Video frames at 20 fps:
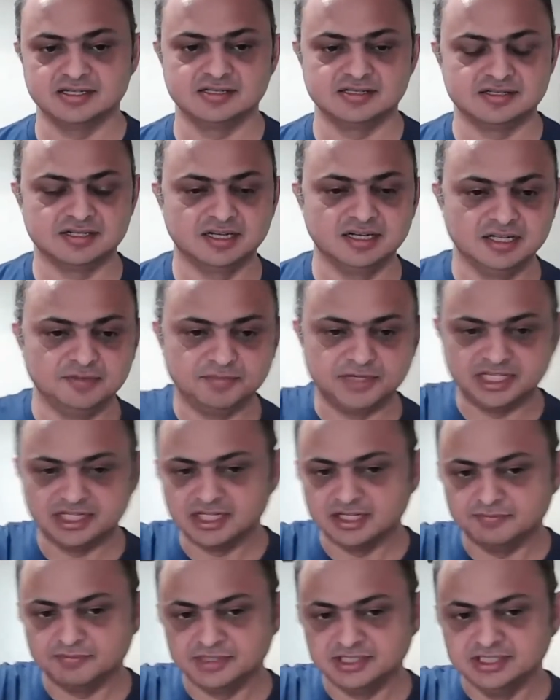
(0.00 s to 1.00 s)
It suddenly
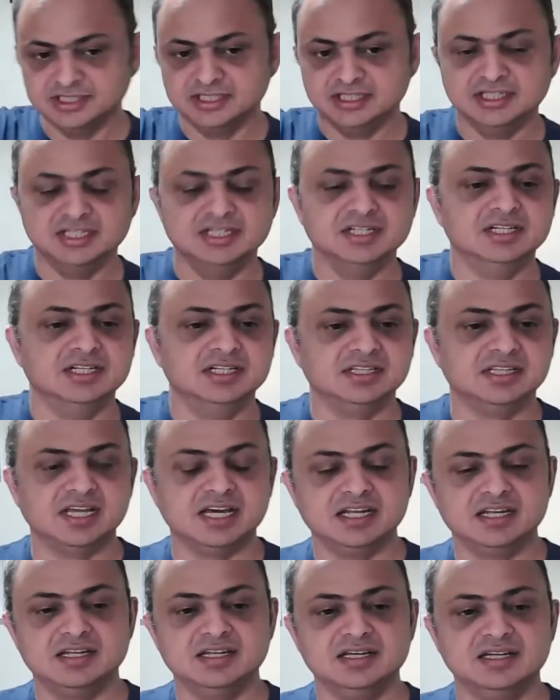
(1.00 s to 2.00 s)
picked up.
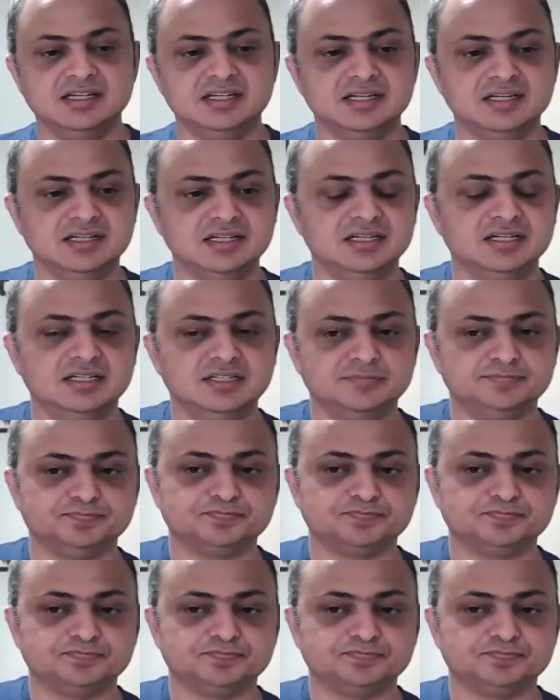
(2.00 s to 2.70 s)
Then, uh,